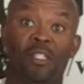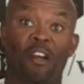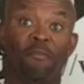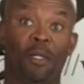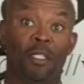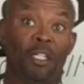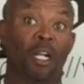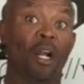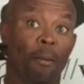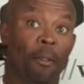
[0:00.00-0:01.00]
stuff, because in a
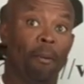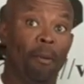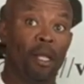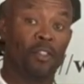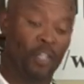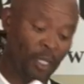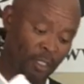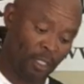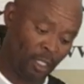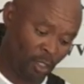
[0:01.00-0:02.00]
couple of months here
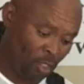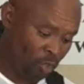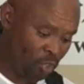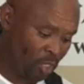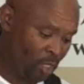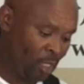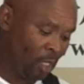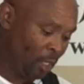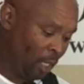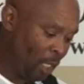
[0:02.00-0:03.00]
in Houston,
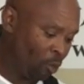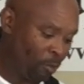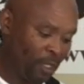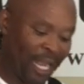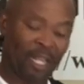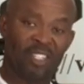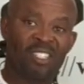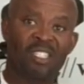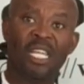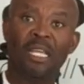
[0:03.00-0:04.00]
it will be like a
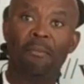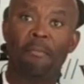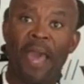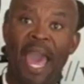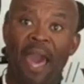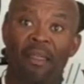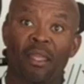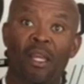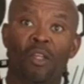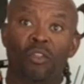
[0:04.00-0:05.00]
steam bath.
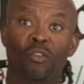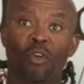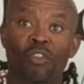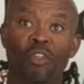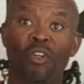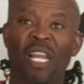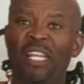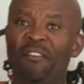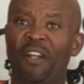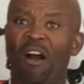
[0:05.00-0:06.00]
So those of you that
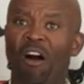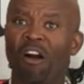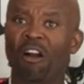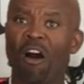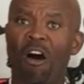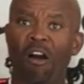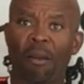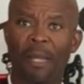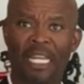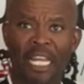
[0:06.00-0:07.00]
live in Hong Kong
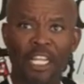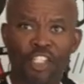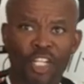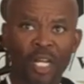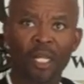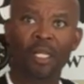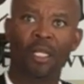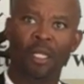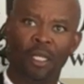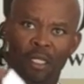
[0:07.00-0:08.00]
and Malaysia,
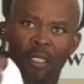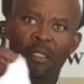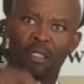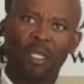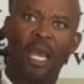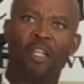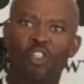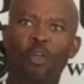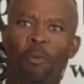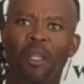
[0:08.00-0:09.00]
yeah, the
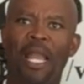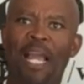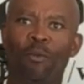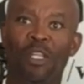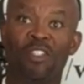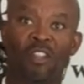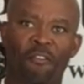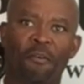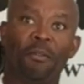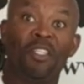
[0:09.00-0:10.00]
super lightweight
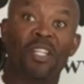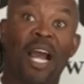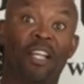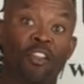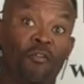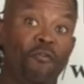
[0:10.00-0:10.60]
stuff from these guys is